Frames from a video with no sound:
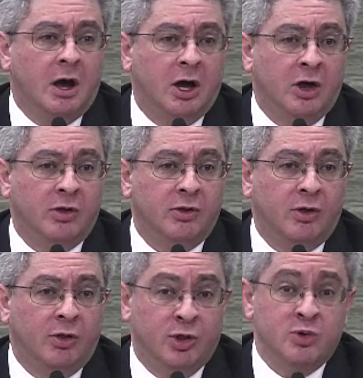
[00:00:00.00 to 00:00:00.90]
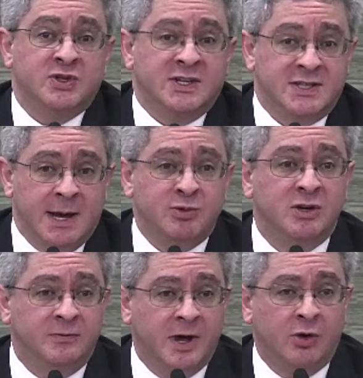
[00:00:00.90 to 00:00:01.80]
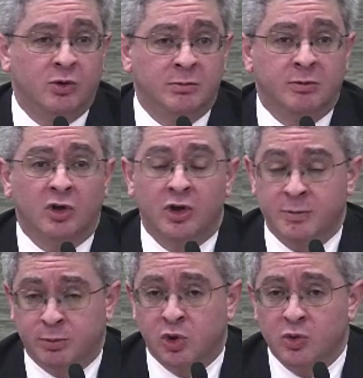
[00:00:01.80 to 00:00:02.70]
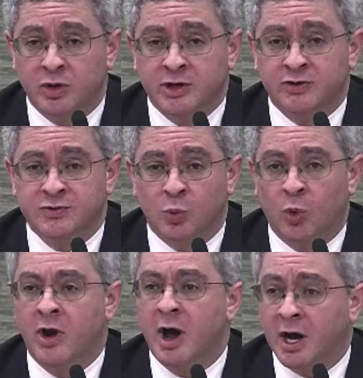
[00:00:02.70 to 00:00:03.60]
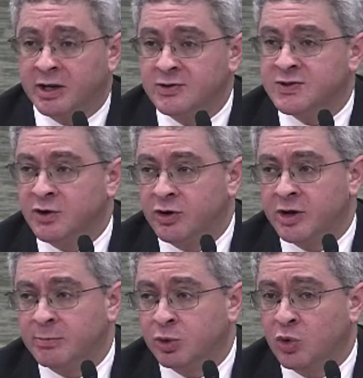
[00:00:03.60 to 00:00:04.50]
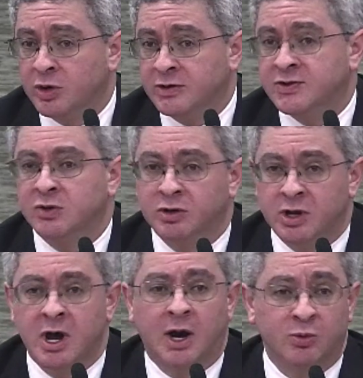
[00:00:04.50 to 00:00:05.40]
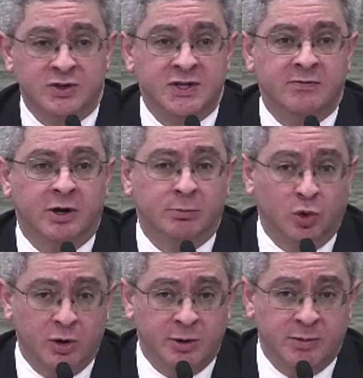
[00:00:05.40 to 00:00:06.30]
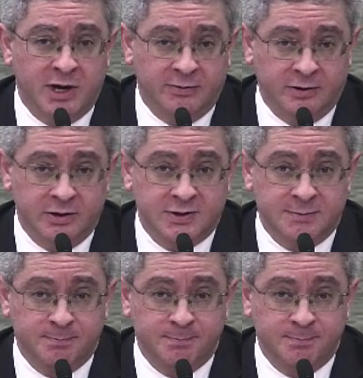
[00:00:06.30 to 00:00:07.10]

Uh, those accepted federal em- employees were not considered unemployed, so could not receive unemployment benefits.